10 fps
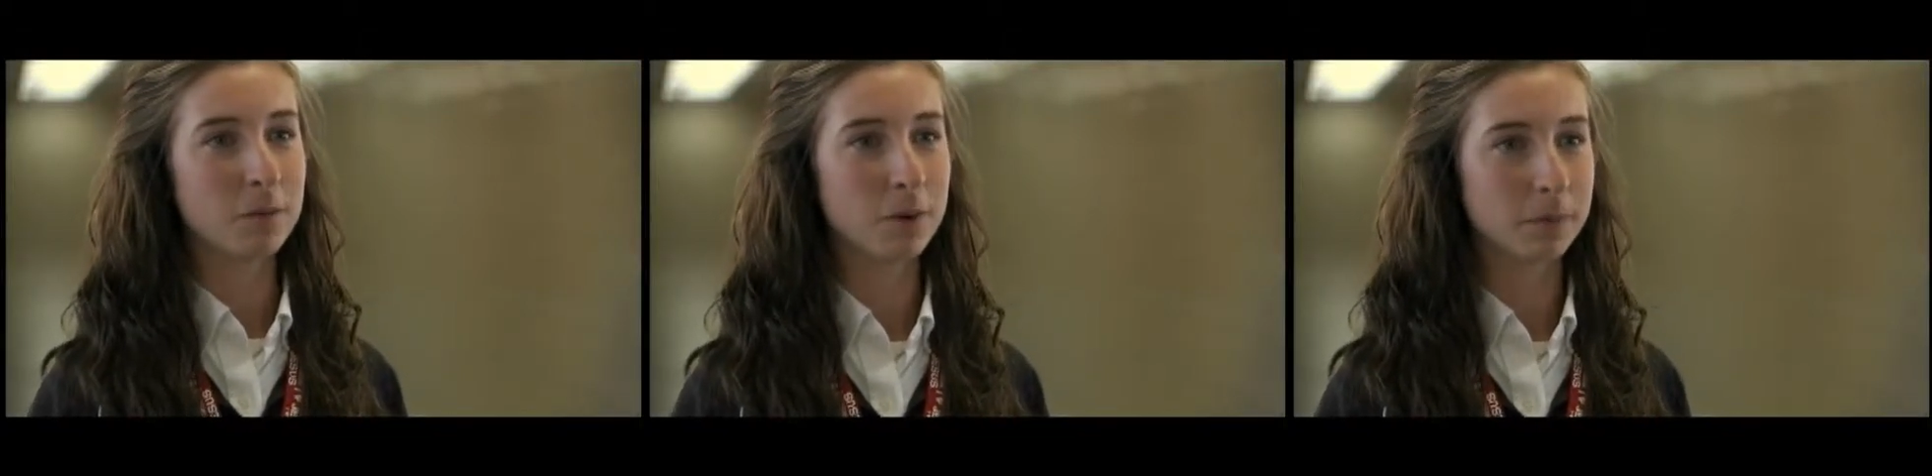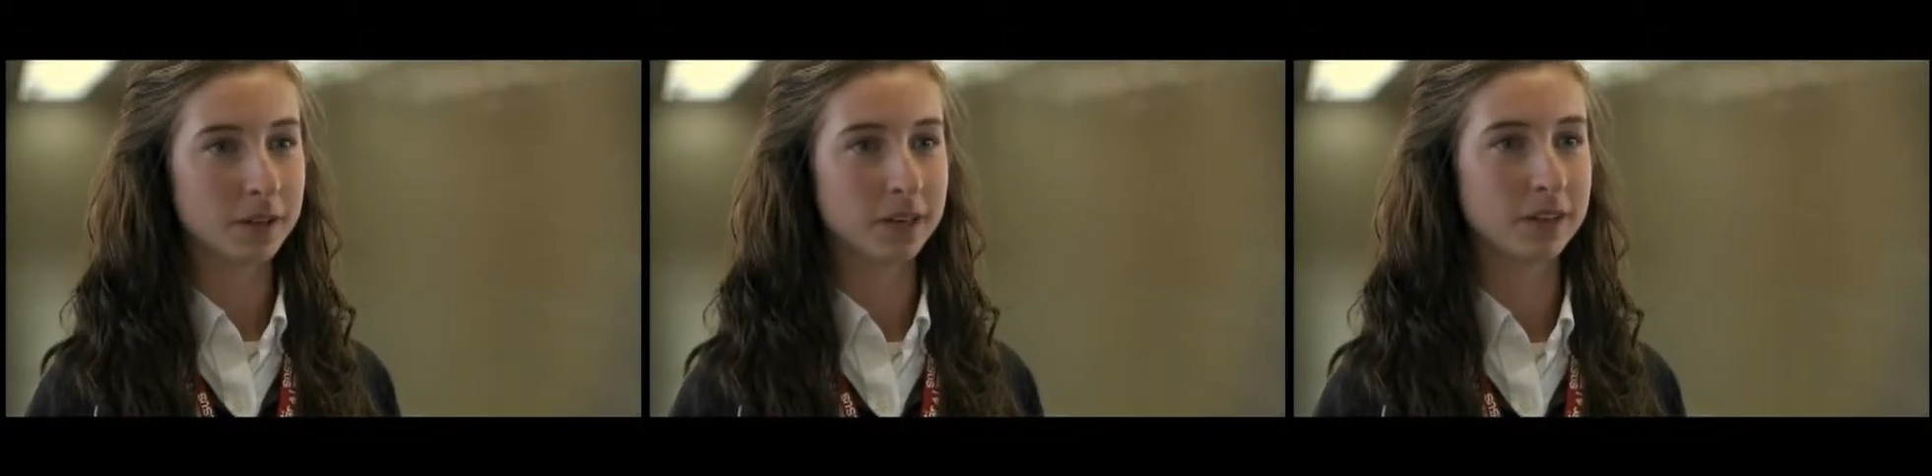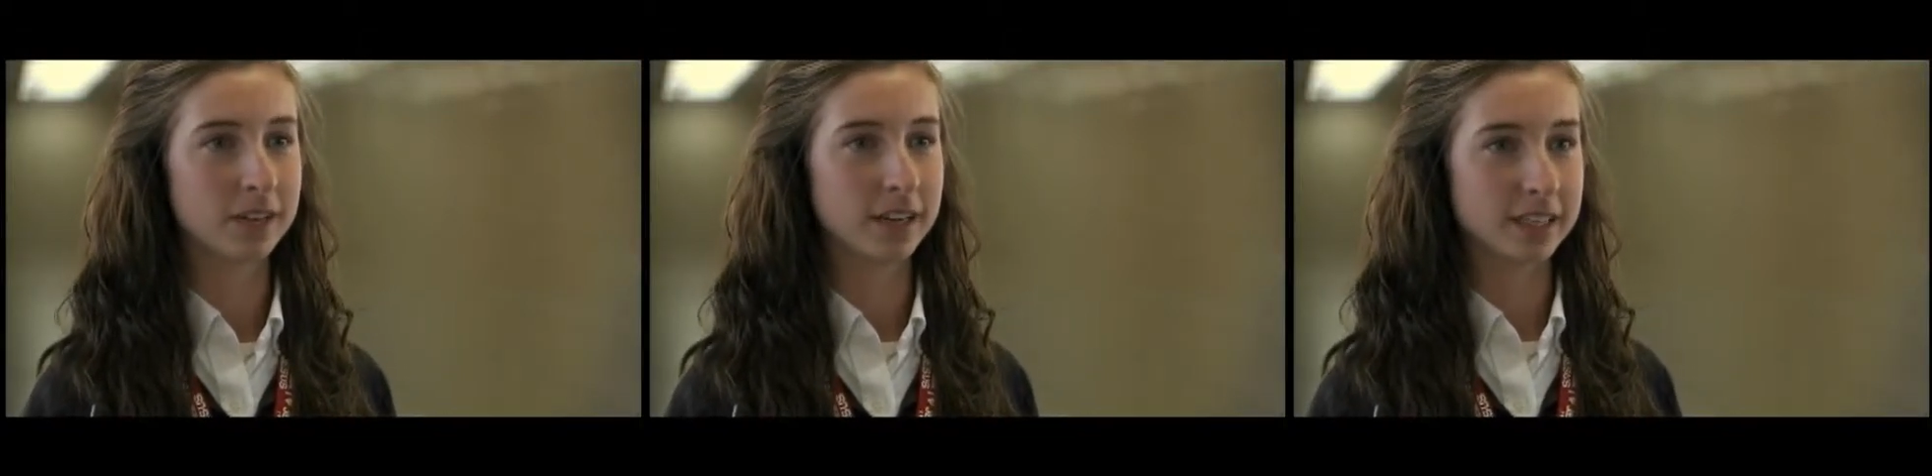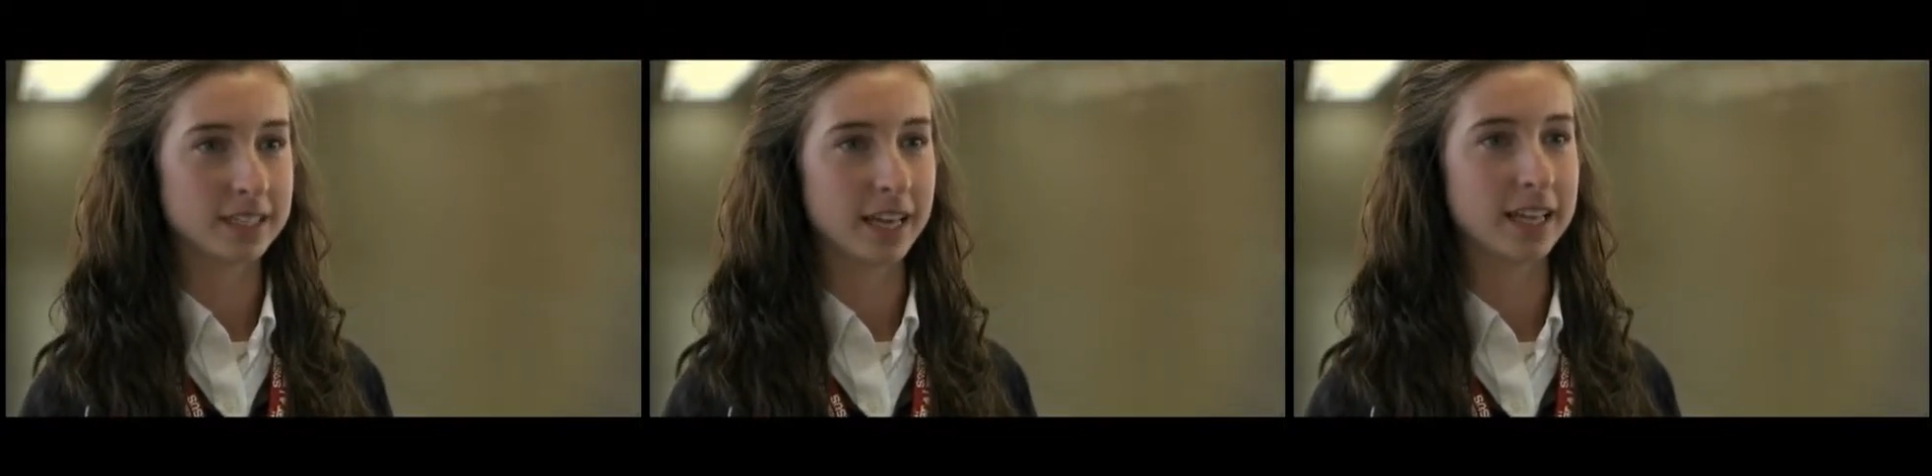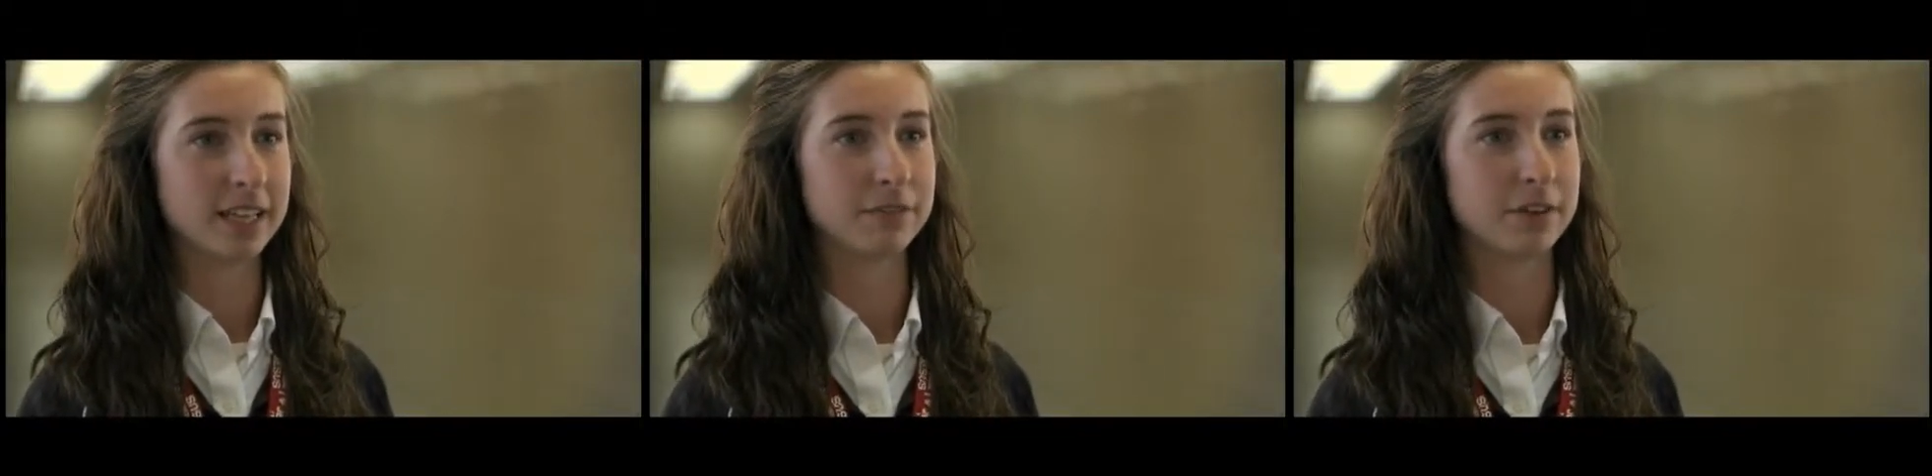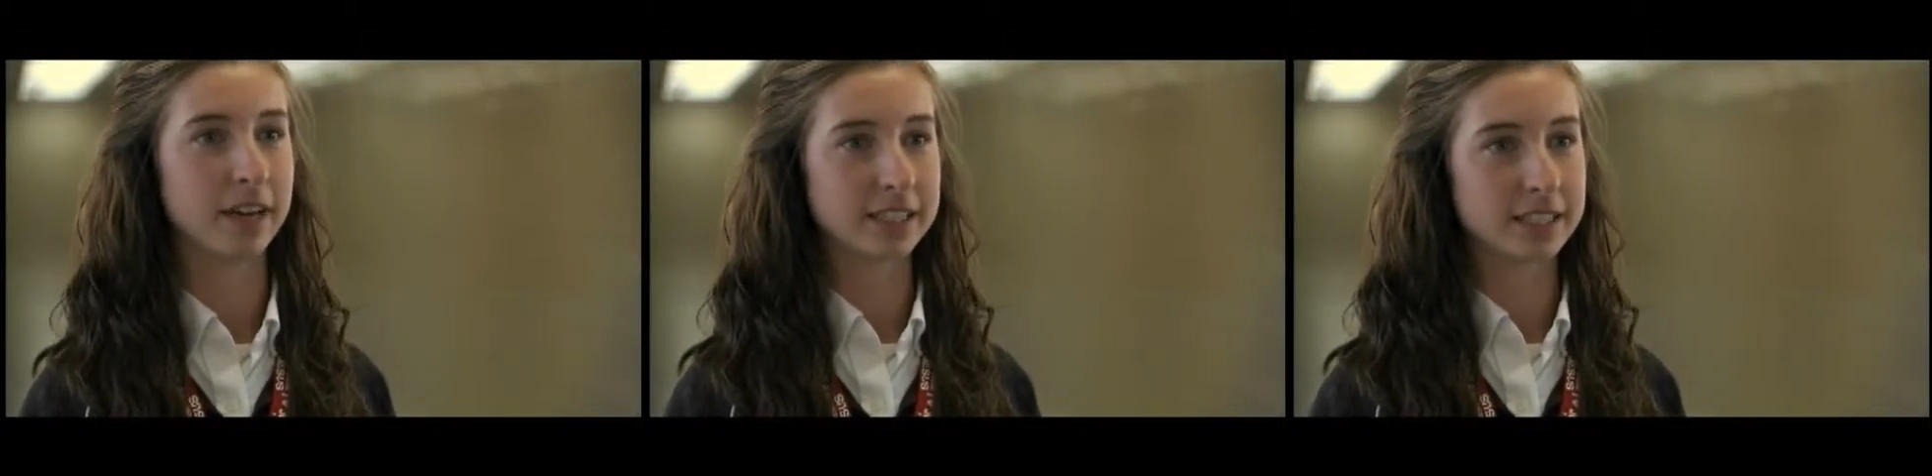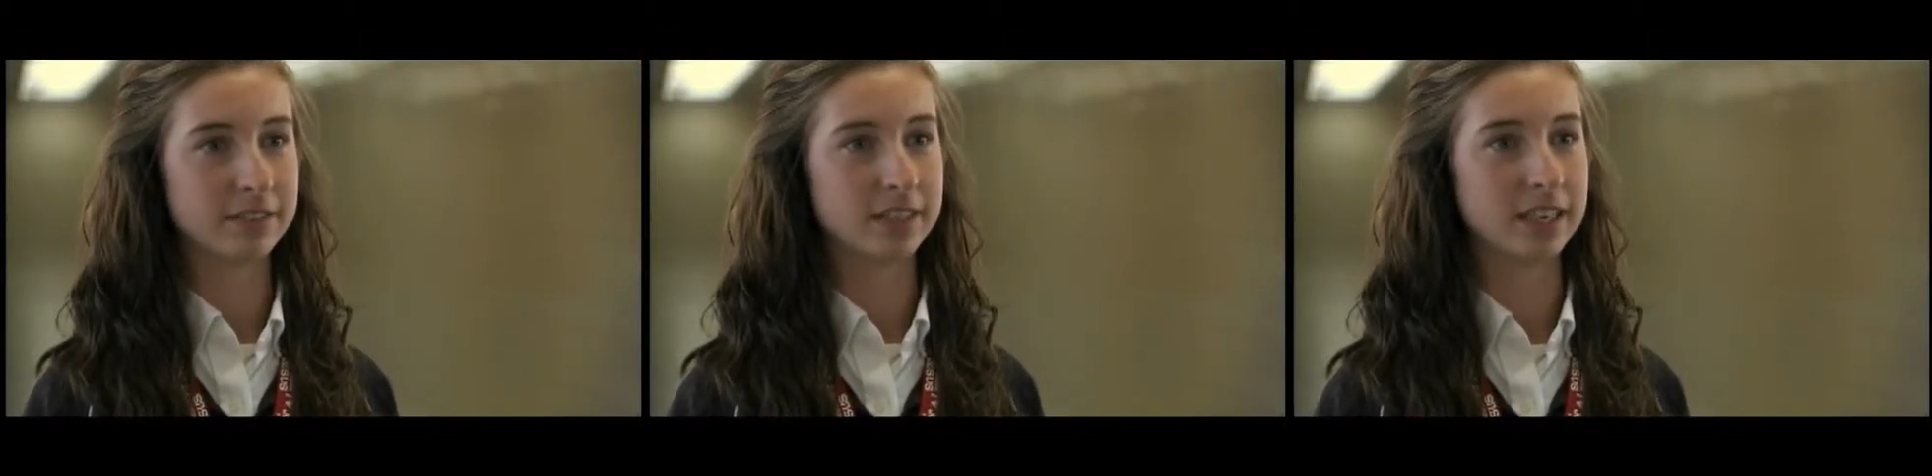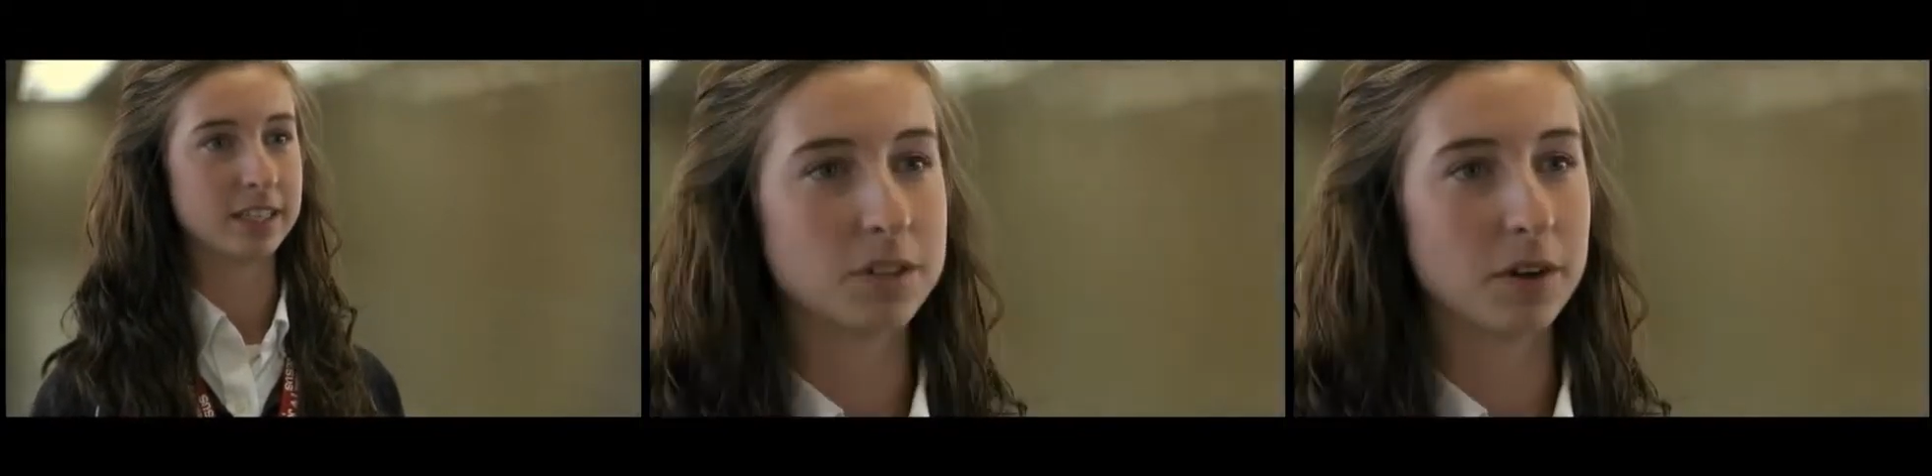what we're going to do the next day, the different activities.